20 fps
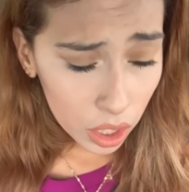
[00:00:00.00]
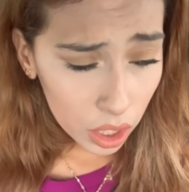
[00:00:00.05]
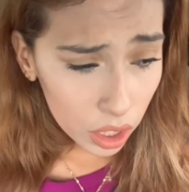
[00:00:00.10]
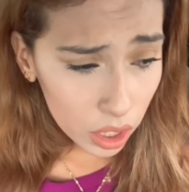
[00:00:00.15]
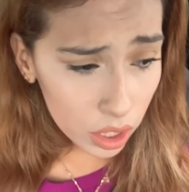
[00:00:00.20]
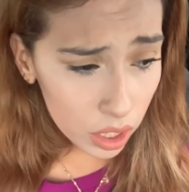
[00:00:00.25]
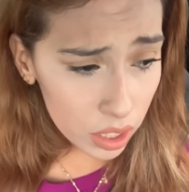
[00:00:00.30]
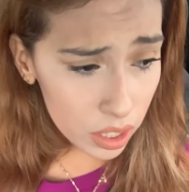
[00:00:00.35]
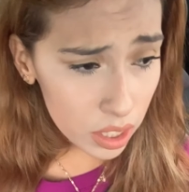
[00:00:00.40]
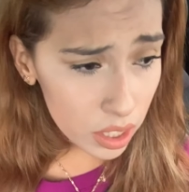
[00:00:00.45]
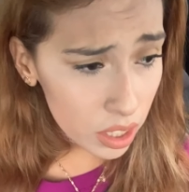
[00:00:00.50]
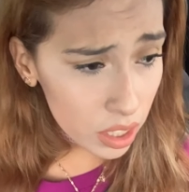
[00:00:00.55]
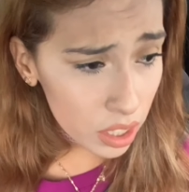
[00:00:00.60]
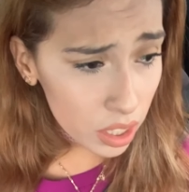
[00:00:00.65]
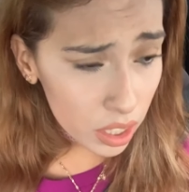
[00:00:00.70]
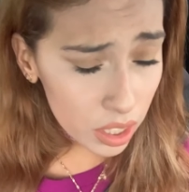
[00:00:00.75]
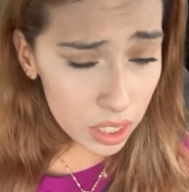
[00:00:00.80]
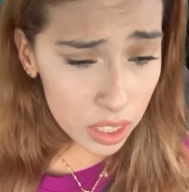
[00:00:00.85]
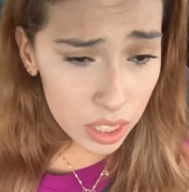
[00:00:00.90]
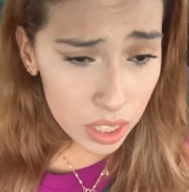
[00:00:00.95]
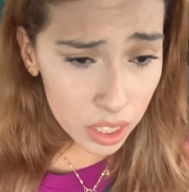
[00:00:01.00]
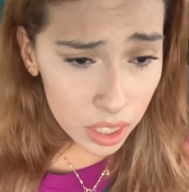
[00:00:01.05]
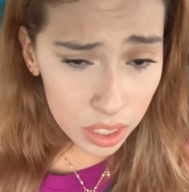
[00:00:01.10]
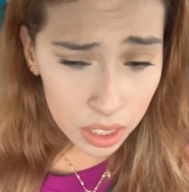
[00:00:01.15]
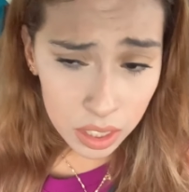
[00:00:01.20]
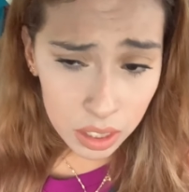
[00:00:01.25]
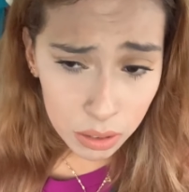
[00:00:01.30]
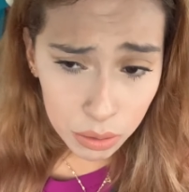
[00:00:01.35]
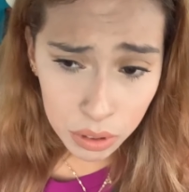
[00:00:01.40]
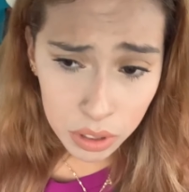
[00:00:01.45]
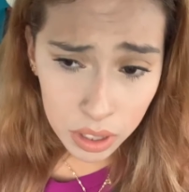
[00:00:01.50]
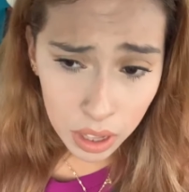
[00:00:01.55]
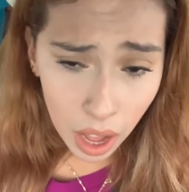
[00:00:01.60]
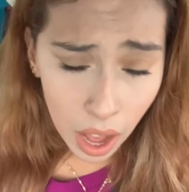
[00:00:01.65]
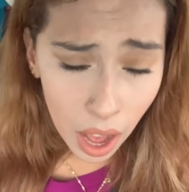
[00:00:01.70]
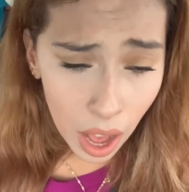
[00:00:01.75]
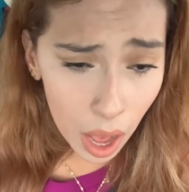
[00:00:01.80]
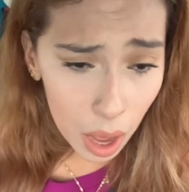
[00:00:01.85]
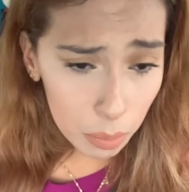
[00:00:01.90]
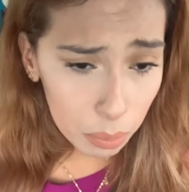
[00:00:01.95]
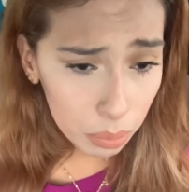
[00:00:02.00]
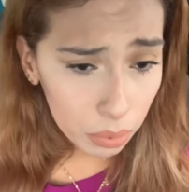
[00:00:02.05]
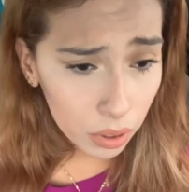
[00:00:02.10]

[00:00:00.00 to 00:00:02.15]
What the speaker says: This needs to stop.